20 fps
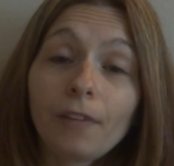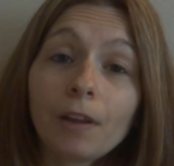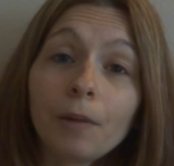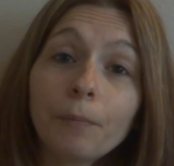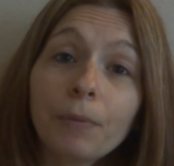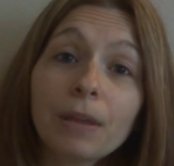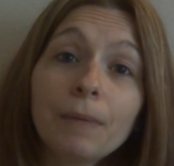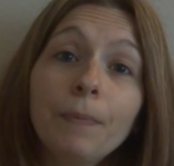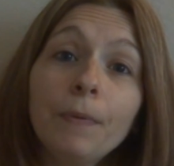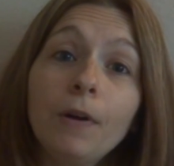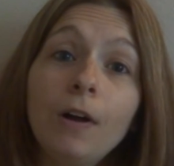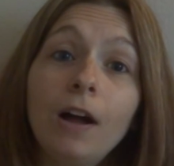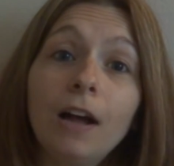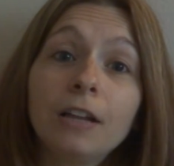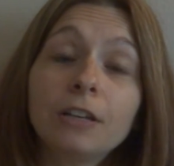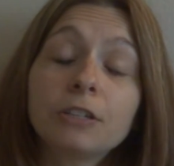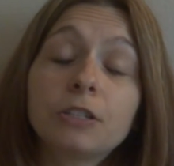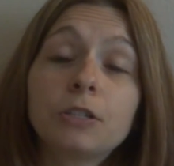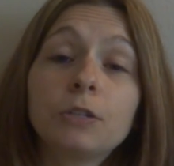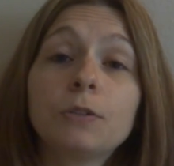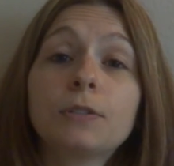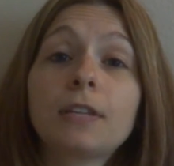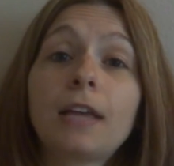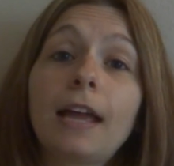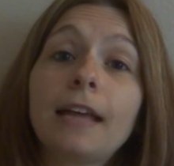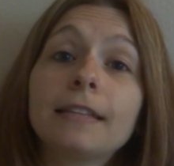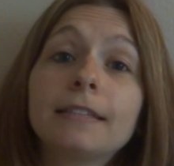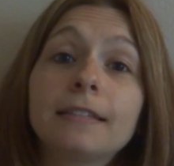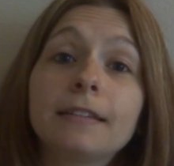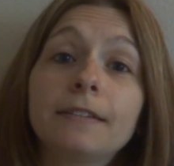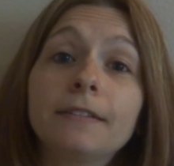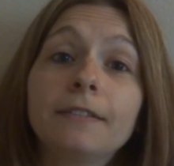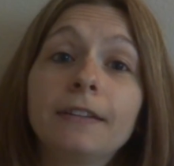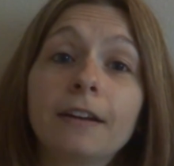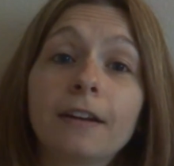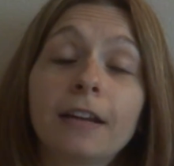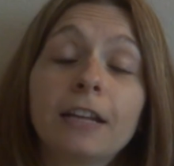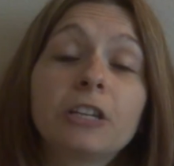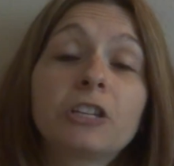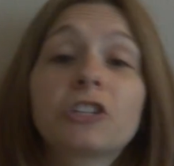people on two sides
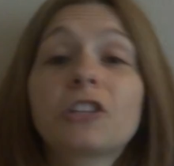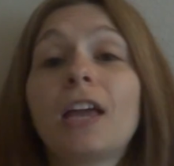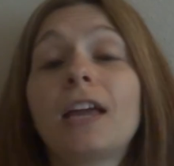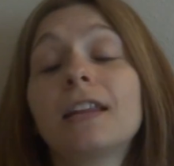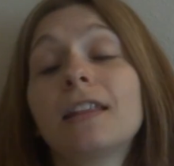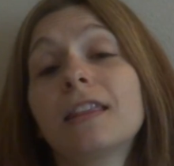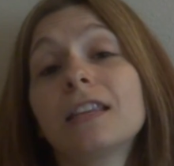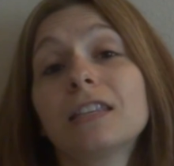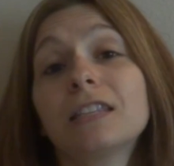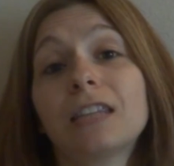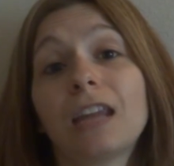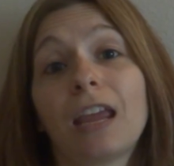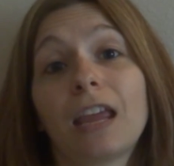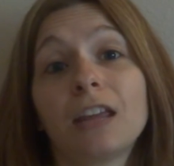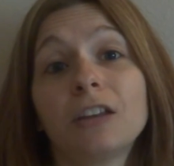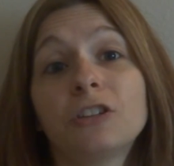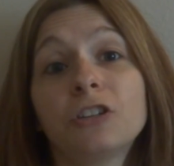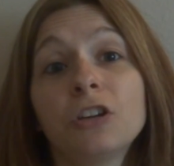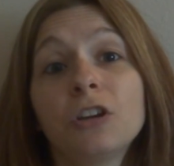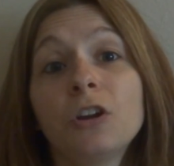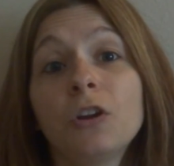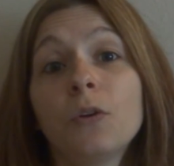or each side of the stage